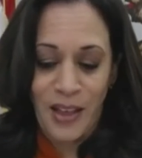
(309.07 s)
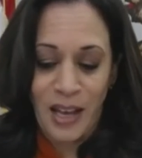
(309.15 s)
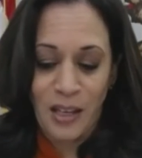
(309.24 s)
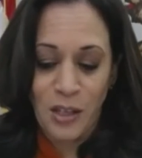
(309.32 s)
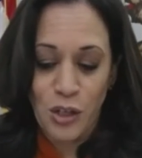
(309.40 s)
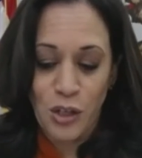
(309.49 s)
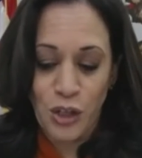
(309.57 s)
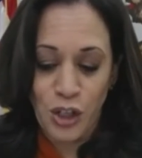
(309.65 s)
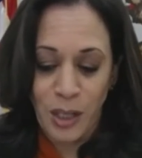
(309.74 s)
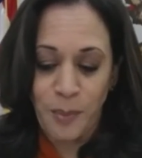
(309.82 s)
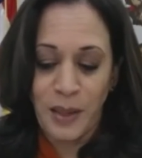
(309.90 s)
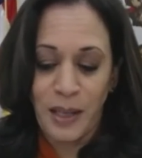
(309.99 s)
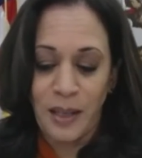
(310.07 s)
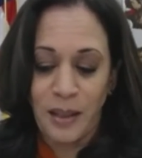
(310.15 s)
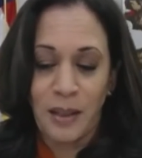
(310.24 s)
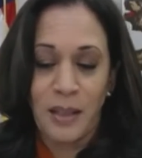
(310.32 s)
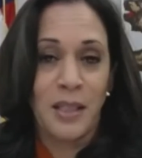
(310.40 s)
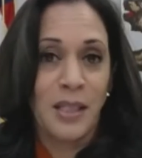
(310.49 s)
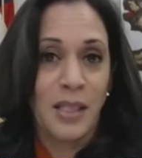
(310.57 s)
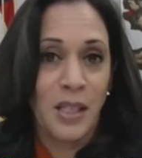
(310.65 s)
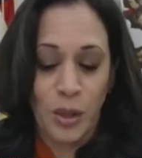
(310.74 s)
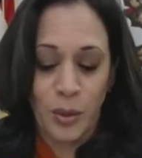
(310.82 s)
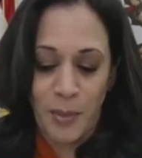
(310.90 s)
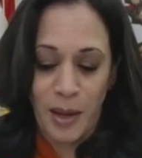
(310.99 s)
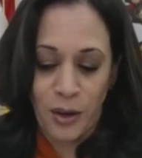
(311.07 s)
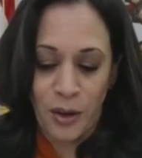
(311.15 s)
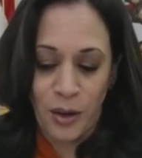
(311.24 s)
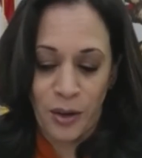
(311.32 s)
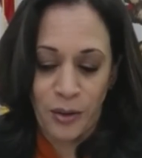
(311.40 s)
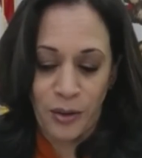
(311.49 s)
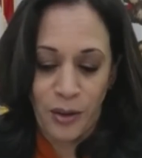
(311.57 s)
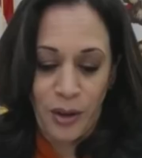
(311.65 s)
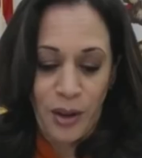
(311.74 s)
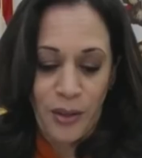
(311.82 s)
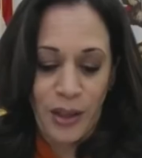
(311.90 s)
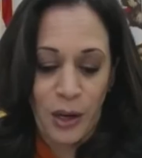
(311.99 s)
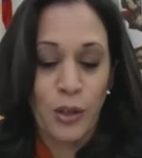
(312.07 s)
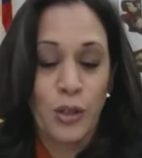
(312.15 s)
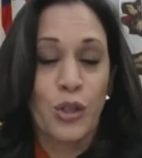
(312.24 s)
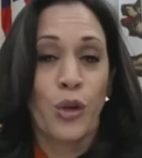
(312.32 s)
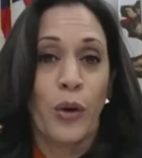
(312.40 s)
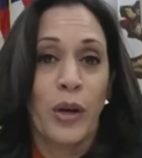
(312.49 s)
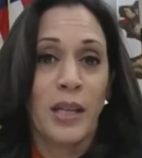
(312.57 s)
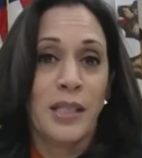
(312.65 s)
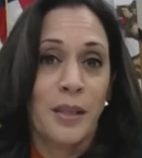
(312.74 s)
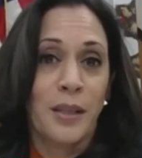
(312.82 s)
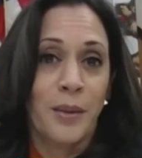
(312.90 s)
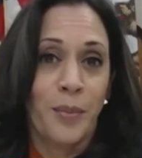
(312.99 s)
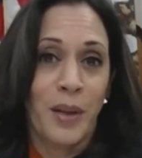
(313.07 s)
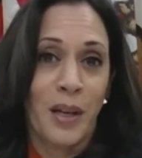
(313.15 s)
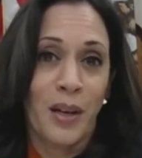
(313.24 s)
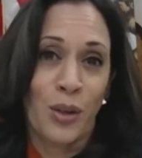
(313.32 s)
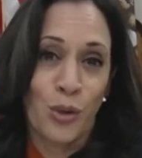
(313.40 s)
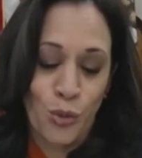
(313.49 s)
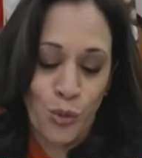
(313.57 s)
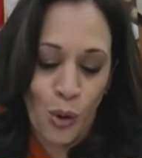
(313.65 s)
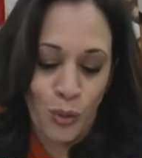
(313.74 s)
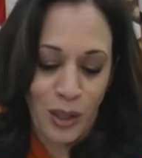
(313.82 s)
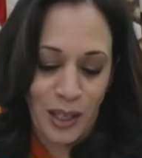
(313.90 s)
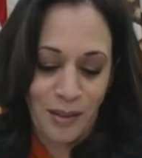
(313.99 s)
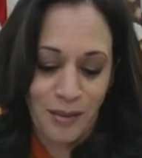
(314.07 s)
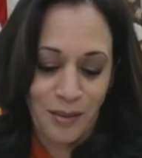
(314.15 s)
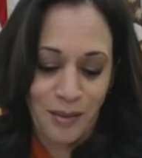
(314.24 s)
that she be the decision maker, that her choice be controlling.